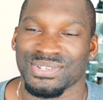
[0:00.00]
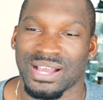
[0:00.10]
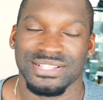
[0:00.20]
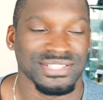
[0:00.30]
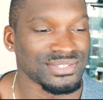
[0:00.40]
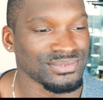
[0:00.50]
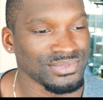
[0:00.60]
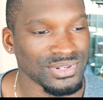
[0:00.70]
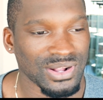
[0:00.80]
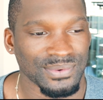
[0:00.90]
I just,
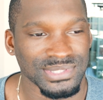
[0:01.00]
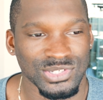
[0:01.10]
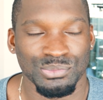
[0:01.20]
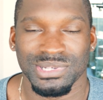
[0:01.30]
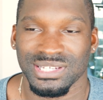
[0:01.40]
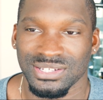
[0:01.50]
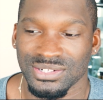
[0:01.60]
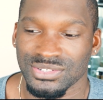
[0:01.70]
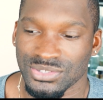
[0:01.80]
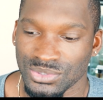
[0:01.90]
I was a little bit
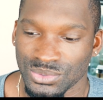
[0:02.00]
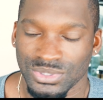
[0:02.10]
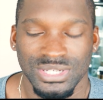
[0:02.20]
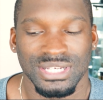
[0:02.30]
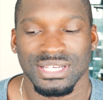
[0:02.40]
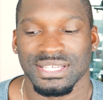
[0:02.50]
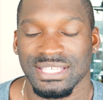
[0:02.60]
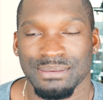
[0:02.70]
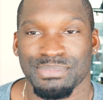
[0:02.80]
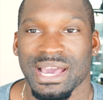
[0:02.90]
eager to
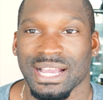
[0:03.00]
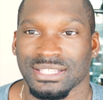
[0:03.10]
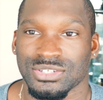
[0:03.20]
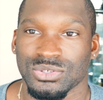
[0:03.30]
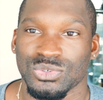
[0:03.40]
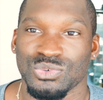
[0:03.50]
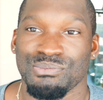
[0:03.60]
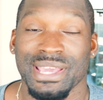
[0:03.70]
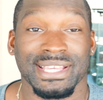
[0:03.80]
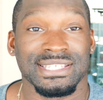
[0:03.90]
get back to
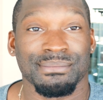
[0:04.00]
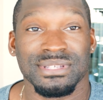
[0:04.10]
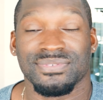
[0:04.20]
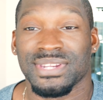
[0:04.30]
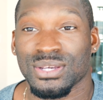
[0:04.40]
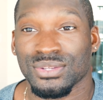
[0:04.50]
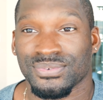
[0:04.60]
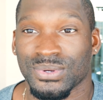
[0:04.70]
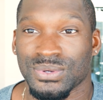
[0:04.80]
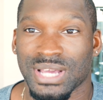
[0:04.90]
making some of these videos
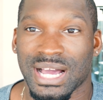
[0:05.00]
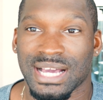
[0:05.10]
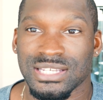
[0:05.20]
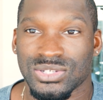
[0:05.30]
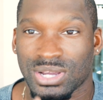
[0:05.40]
for you guys.